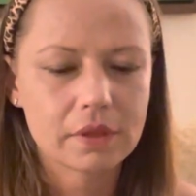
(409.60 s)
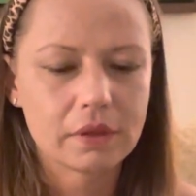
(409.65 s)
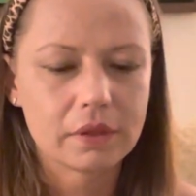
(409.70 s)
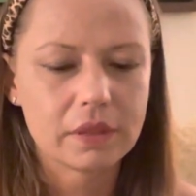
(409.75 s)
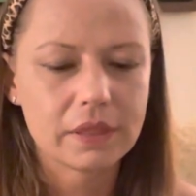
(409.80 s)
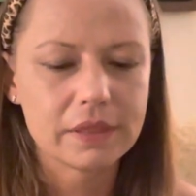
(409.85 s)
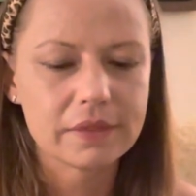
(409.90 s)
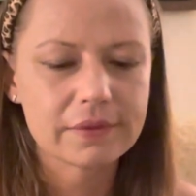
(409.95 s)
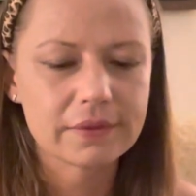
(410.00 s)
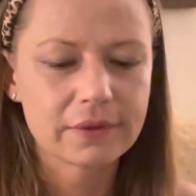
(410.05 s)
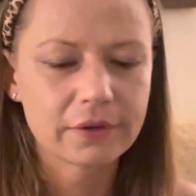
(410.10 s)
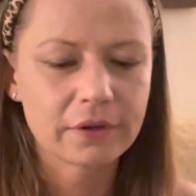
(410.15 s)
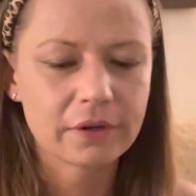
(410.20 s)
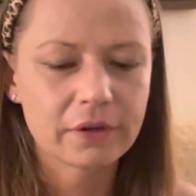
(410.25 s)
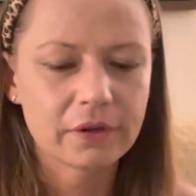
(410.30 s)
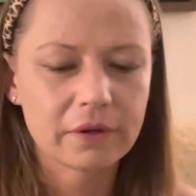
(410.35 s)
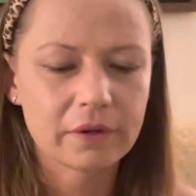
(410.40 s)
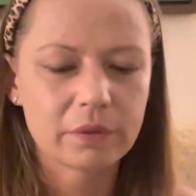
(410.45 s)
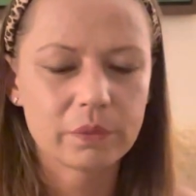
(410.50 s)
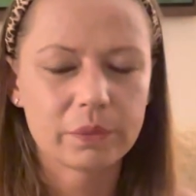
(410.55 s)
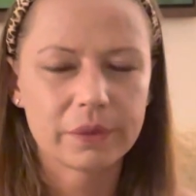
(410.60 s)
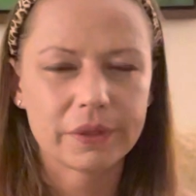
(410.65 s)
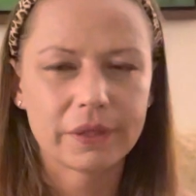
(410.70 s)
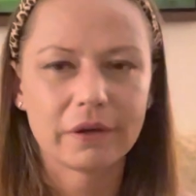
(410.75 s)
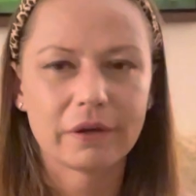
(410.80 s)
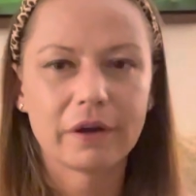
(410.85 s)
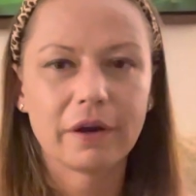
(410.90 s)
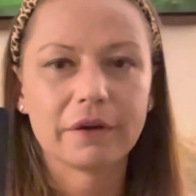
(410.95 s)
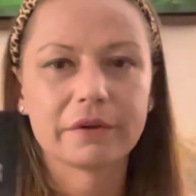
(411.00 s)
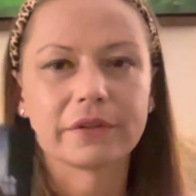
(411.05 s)
Either we
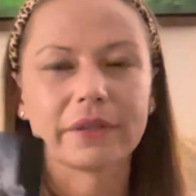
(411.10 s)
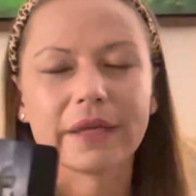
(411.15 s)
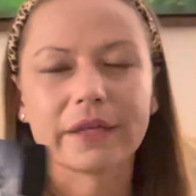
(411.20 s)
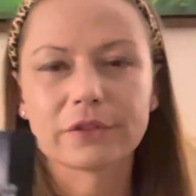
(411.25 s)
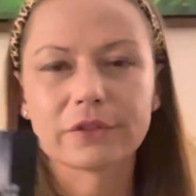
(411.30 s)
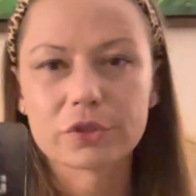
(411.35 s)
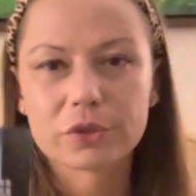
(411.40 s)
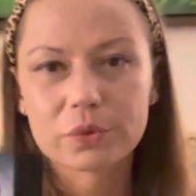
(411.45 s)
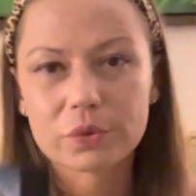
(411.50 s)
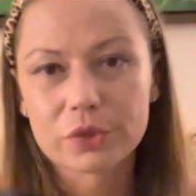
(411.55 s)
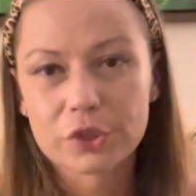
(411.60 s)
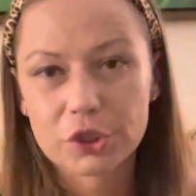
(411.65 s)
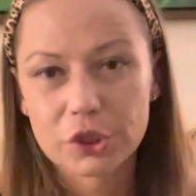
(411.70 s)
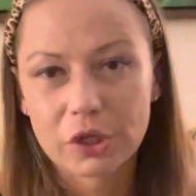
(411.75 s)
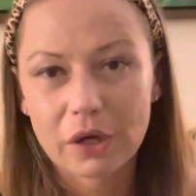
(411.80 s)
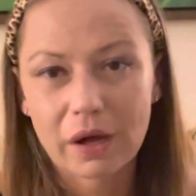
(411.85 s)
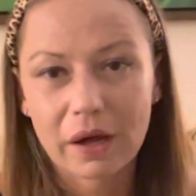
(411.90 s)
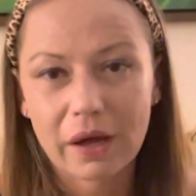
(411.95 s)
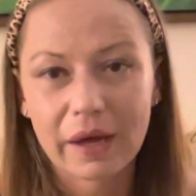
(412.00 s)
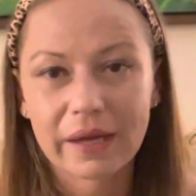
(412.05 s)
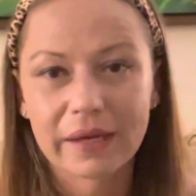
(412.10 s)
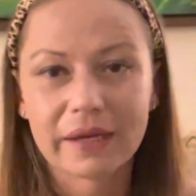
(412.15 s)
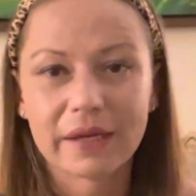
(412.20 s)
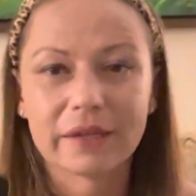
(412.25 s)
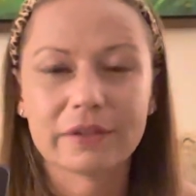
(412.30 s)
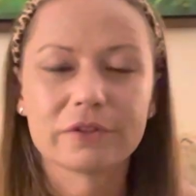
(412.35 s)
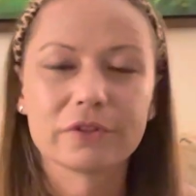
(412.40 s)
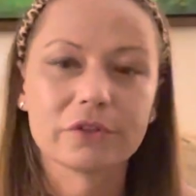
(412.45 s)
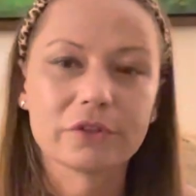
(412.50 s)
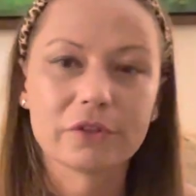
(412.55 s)
are like too shy
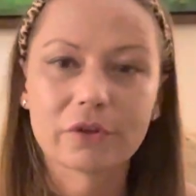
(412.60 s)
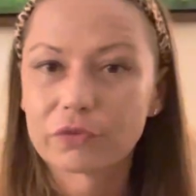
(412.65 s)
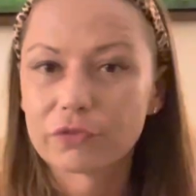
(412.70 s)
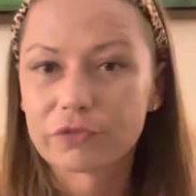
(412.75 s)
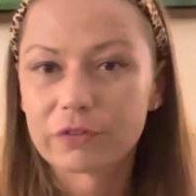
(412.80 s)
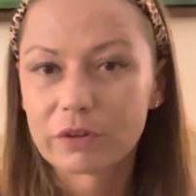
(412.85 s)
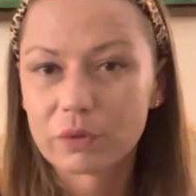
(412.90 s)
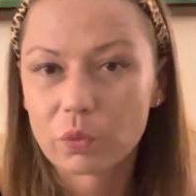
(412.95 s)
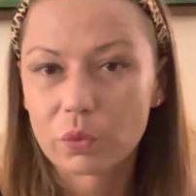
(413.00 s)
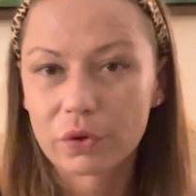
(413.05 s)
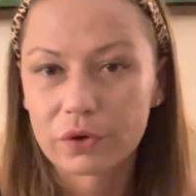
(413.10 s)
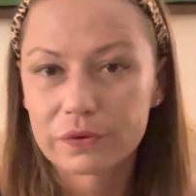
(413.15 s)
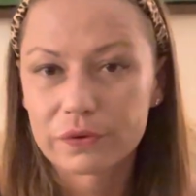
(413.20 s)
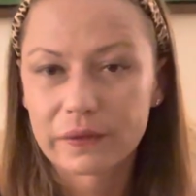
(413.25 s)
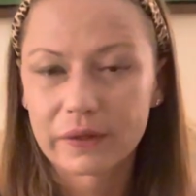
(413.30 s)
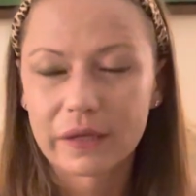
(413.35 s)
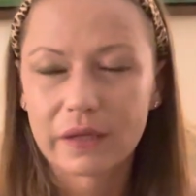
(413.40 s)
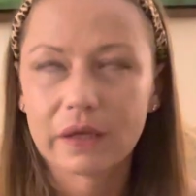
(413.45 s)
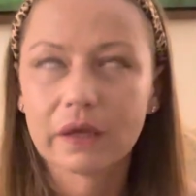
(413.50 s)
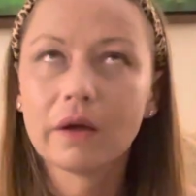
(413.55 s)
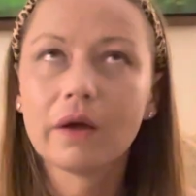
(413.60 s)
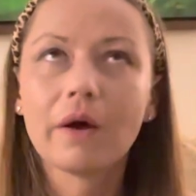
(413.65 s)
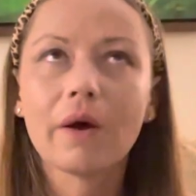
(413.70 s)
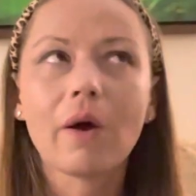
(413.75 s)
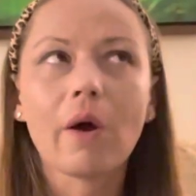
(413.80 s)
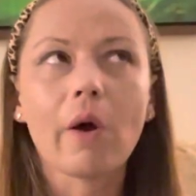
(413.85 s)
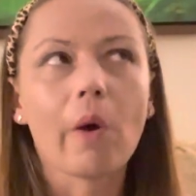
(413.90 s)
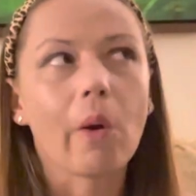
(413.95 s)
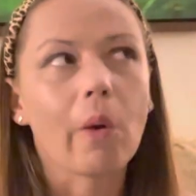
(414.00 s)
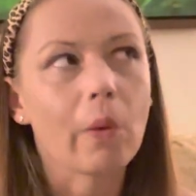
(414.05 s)
and don't feel worthy,
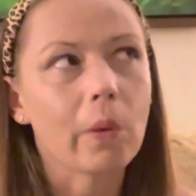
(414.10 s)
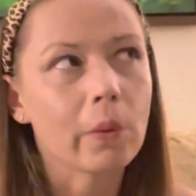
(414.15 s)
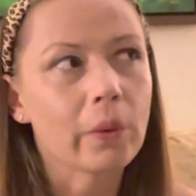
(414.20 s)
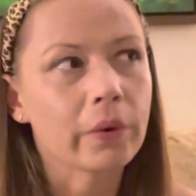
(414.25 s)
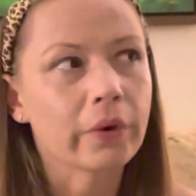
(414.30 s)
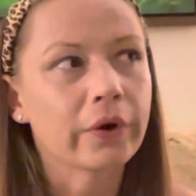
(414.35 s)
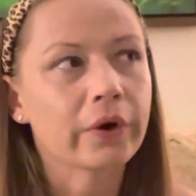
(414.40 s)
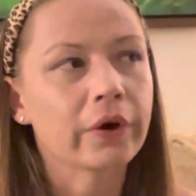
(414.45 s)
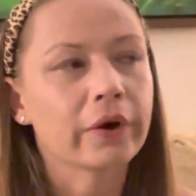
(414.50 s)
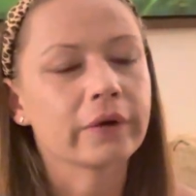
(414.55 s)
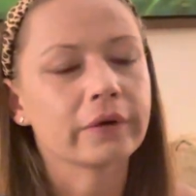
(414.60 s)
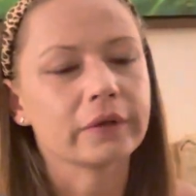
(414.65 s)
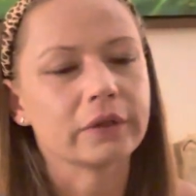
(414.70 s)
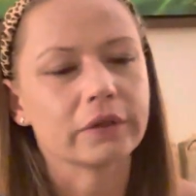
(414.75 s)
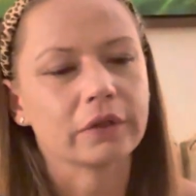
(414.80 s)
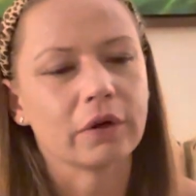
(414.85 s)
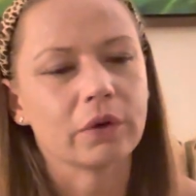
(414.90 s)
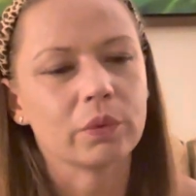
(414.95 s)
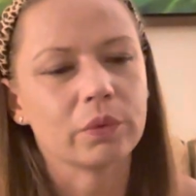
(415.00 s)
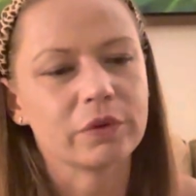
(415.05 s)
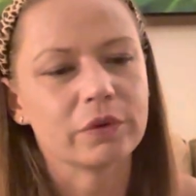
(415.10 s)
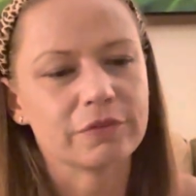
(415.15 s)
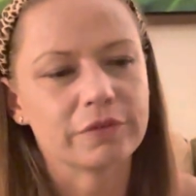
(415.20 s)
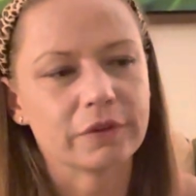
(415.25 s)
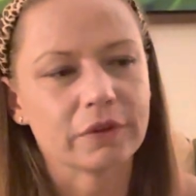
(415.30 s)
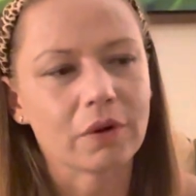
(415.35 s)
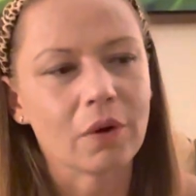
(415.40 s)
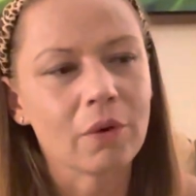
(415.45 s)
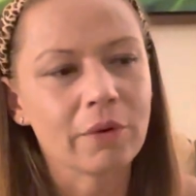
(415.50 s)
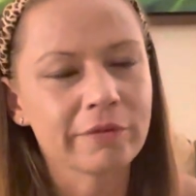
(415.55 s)
or, you know, we
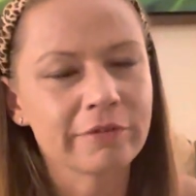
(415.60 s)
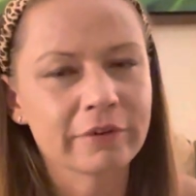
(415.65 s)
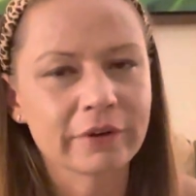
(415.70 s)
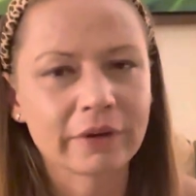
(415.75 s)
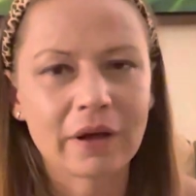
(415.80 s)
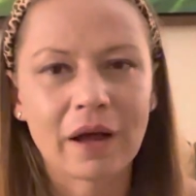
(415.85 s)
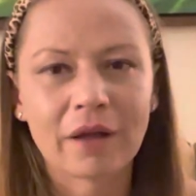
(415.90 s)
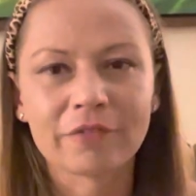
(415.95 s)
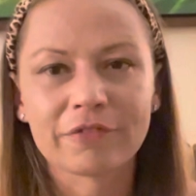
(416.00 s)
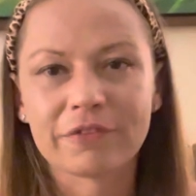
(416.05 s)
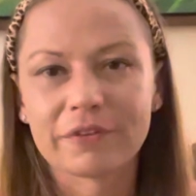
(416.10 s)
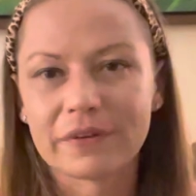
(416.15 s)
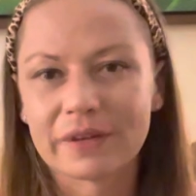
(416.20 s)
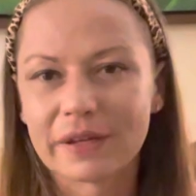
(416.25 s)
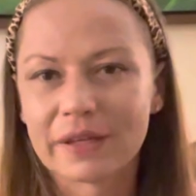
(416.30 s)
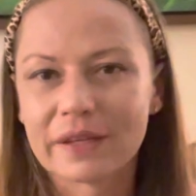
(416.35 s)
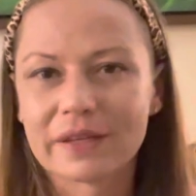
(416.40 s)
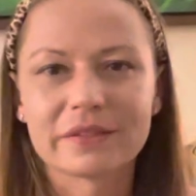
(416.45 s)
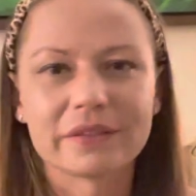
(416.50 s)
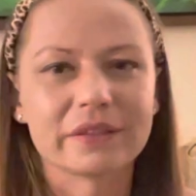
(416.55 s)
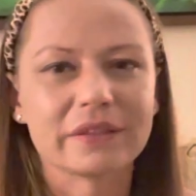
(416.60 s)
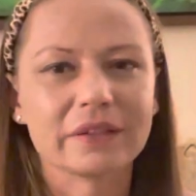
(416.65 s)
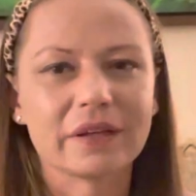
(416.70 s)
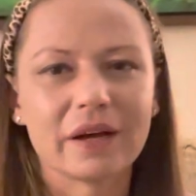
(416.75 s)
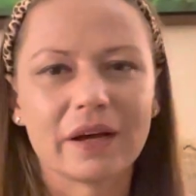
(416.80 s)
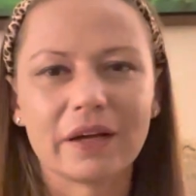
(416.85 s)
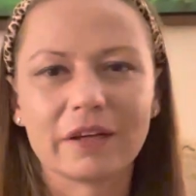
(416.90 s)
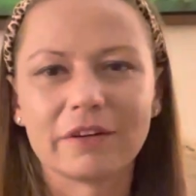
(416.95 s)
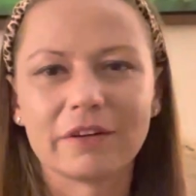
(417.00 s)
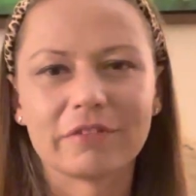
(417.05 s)
feel overconfident and
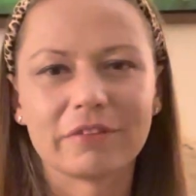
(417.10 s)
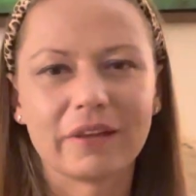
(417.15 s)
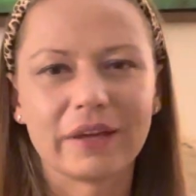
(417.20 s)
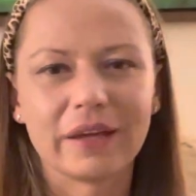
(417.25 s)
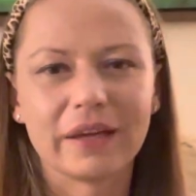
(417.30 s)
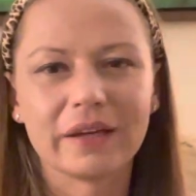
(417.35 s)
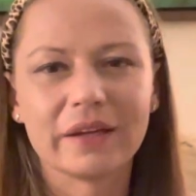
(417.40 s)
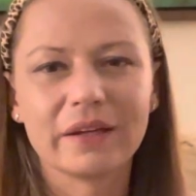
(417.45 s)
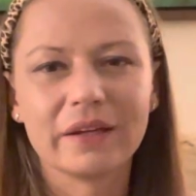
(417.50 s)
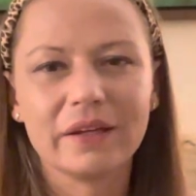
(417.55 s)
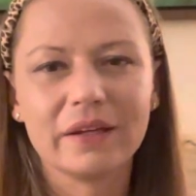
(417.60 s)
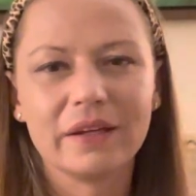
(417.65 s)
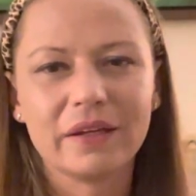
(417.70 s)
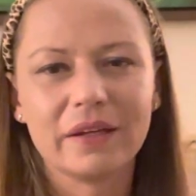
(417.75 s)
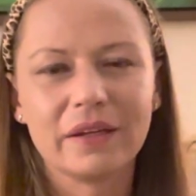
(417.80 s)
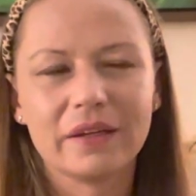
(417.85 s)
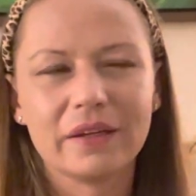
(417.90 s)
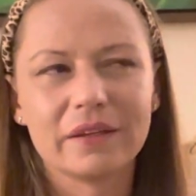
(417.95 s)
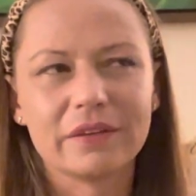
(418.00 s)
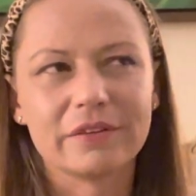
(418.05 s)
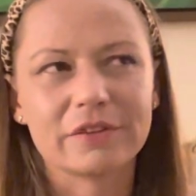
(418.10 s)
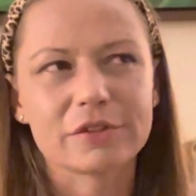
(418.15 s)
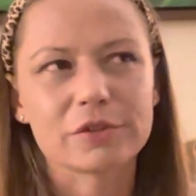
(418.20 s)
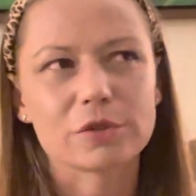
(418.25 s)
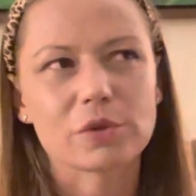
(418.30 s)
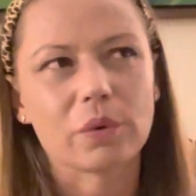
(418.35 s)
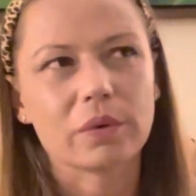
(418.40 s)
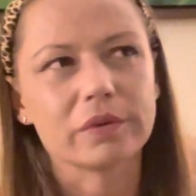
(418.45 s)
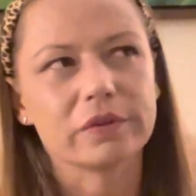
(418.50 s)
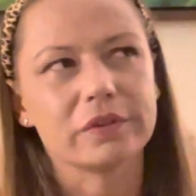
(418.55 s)
kind of like there's
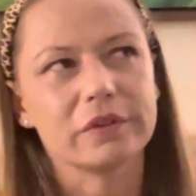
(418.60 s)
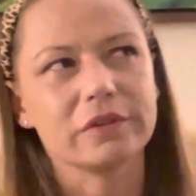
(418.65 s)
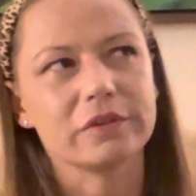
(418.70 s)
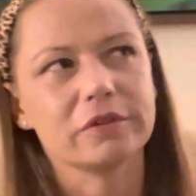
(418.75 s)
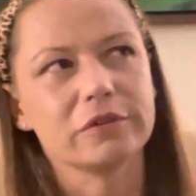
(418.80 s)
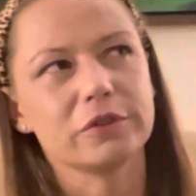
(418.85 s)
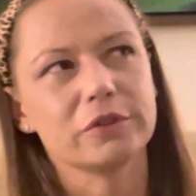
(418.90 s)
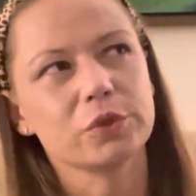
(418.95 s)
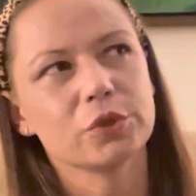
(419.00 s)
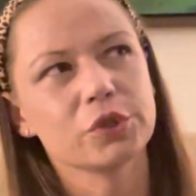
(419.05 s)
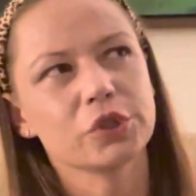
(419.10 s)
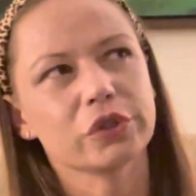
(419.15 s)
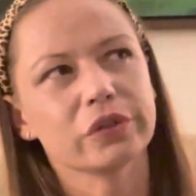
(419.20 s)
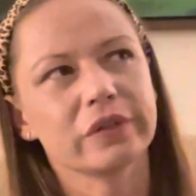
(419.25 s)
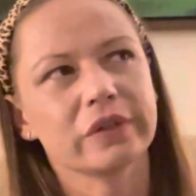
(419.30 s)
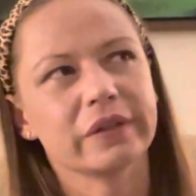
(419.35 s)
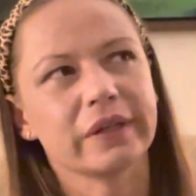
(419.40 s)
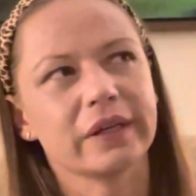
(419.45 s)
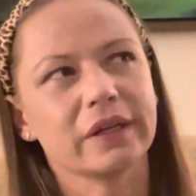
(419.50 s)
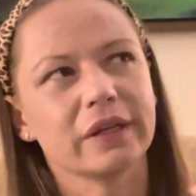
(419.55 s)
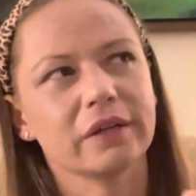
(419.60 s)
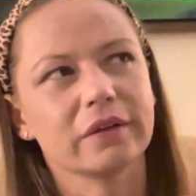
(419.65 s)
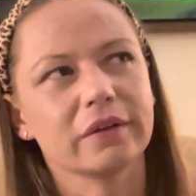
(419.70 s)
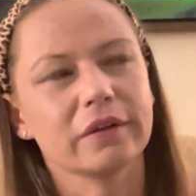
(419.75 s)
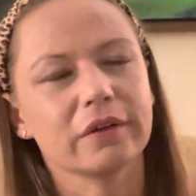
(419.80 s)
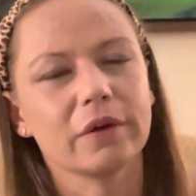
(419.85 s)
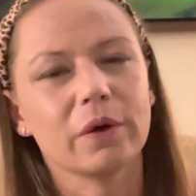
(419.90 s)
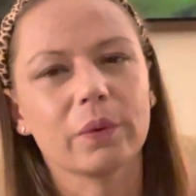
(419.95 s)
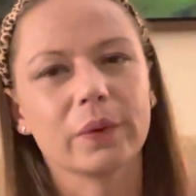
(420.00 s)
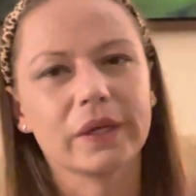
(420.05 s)
usually like
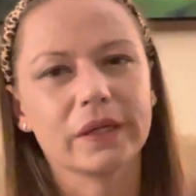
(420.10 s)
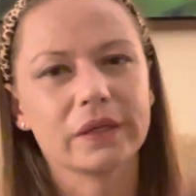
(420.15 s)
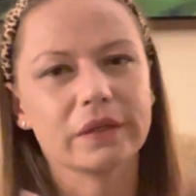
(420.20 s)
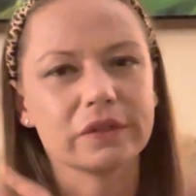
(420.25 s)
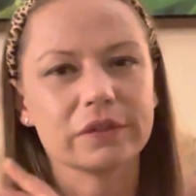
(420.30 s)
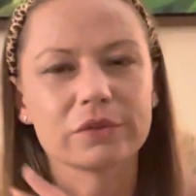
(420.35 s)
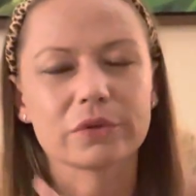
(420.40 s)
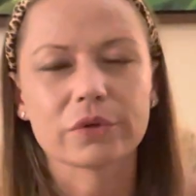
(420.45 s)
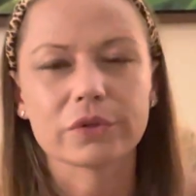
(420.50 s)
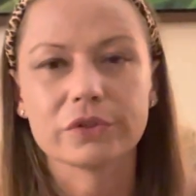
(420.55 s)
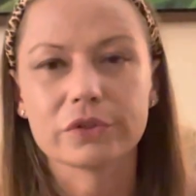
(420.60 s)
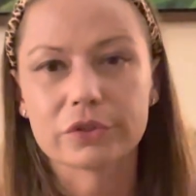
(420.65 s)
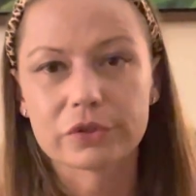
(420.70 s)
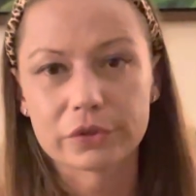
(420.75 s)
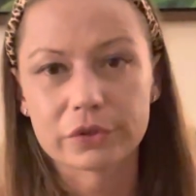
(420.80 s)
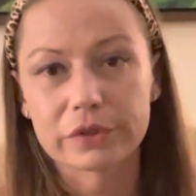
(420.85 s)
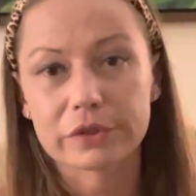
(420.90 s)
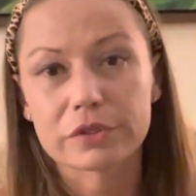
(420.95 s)
going into